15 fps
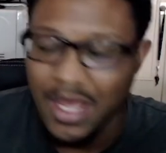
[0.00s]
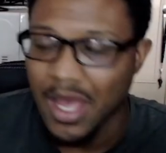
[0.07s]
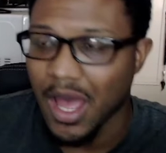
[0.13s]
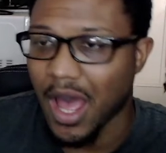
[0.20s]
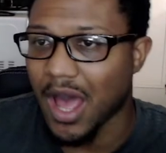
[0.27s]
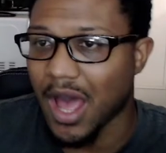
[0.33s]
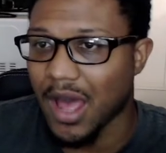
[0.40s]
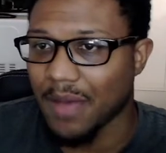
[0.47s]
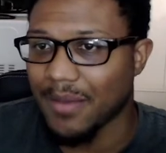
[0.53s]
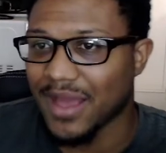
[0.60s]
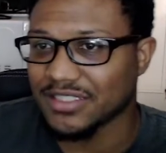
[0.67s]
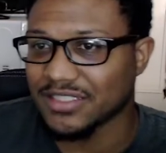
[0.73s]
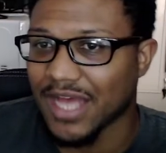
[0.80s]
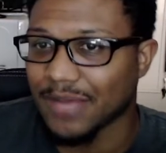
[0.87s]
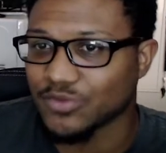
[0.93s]

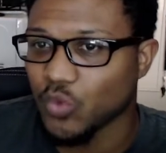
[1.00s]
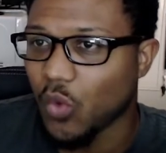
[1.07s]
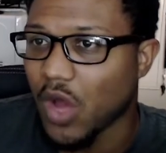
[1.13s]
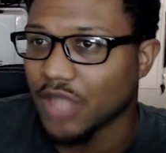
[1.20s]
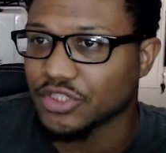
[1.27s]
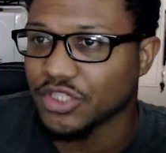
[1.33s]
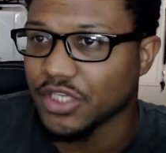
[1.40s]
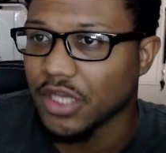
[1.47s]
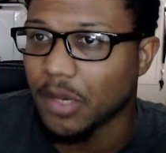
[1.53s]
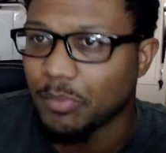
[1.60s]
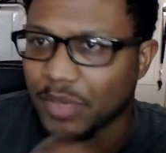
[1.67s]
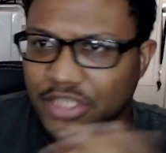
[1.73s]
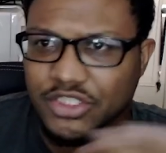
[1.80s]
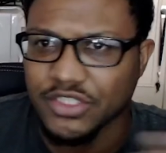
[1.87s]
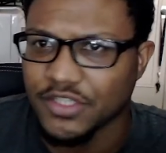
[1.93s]
I stopped watching a
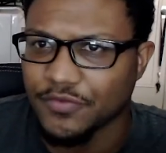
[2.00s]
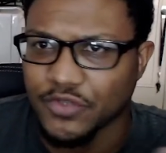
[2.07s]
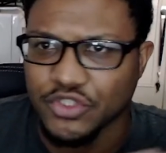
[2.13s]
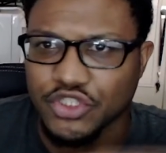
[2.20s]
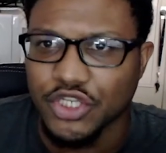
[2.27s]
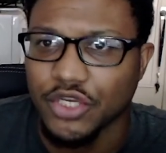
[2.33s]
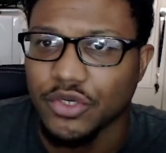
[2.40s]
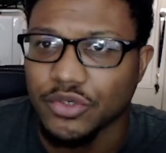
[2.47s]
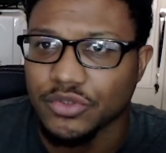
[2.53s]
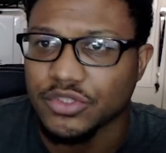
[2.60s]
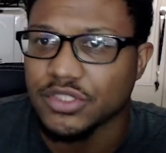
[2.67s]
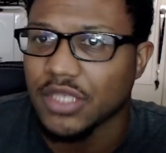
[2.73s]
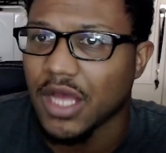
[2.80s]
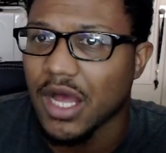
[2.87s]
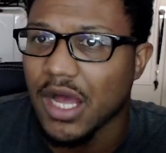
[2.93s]
bunch of different
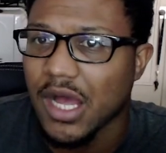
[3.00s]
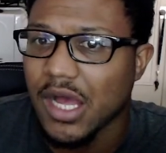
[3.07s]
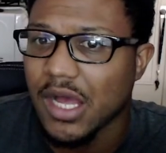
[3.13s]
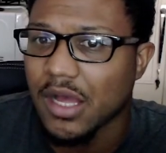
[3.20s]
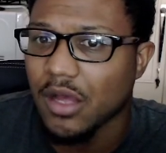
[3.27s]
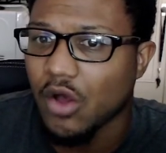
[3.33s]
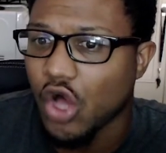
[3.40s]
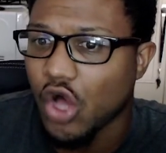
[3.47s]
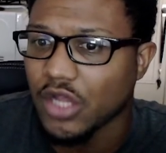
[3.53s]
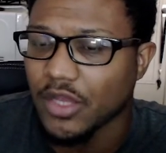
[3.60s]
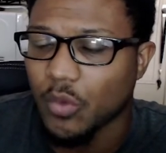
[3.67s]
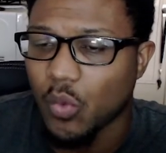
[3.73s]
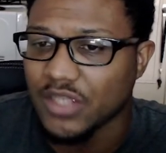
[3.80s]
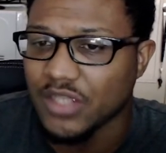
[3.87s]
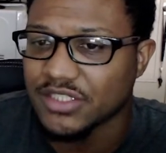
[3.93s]
shows all
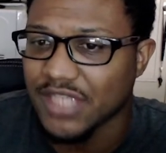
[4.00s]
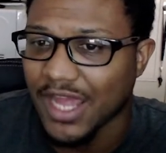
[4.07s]
at once.